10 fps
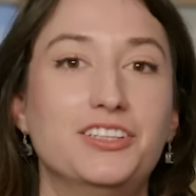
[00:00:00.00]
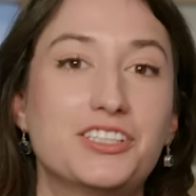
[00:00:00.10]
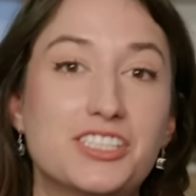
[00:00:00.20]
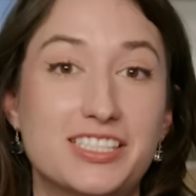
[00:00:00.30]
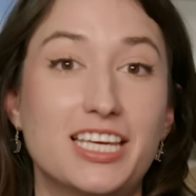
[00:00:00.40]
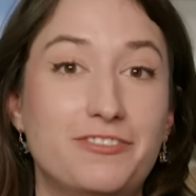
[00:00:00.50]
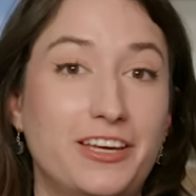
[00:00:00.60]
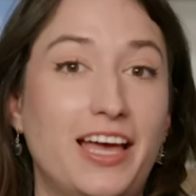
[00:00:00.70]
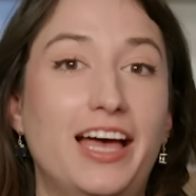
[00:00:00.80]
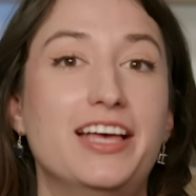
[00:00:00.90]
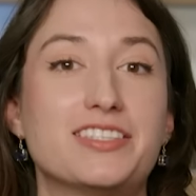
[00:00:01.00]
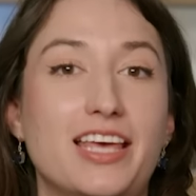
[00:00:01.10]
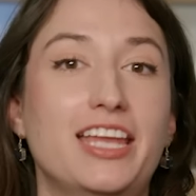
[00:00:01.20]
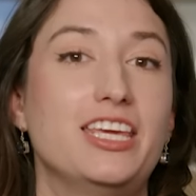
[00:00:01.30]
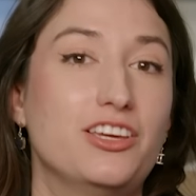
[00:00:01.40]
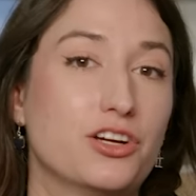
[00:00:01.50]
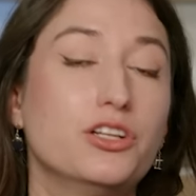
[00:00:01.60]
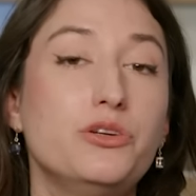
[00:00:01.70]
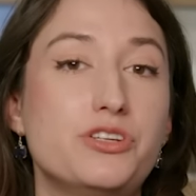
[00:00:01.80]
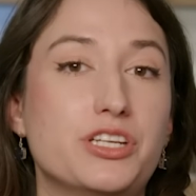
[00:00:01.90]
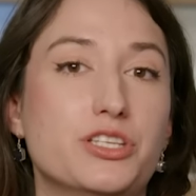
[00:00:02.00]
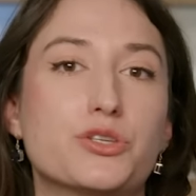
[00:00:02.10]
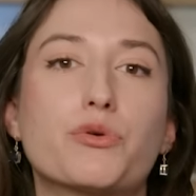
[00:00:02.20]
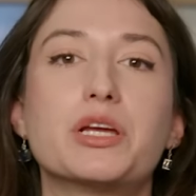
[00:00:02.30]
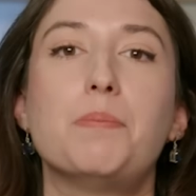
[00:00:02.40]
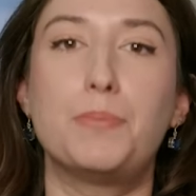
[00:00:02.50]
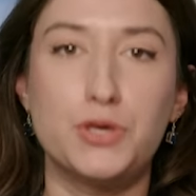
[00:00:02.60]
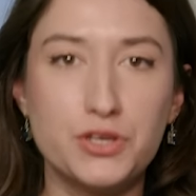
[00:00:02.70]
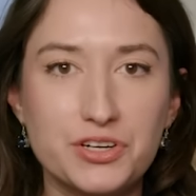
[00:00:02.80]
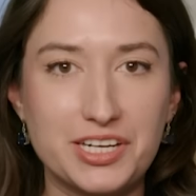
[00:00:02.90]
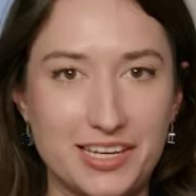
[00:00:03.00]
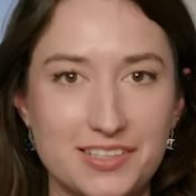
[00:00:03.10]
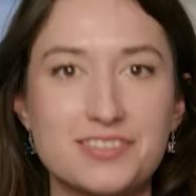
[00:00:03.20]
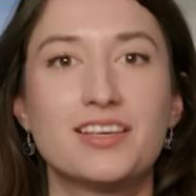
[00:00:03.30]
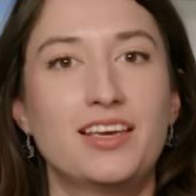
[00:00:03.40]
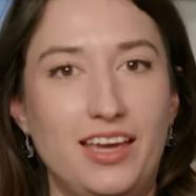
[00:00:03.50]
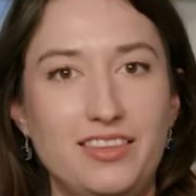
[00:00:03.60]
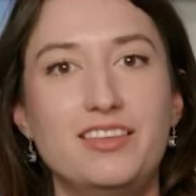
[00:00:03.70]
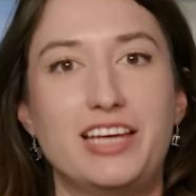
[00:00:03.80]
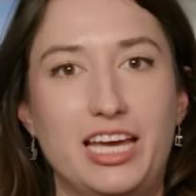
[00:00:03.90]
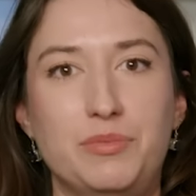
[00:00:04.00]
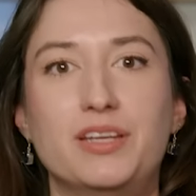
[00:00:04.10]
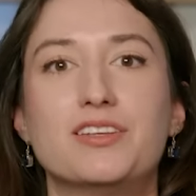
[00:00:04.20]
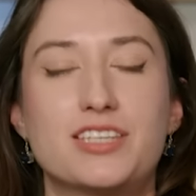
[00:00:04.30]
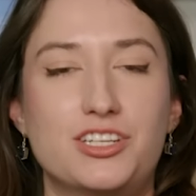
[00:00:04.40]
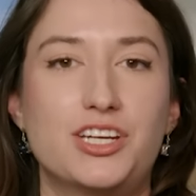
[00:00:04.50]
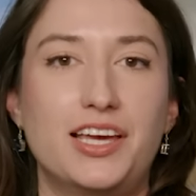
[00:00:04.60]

They'll look to see if it has any inclusions or impurities in the diamond, such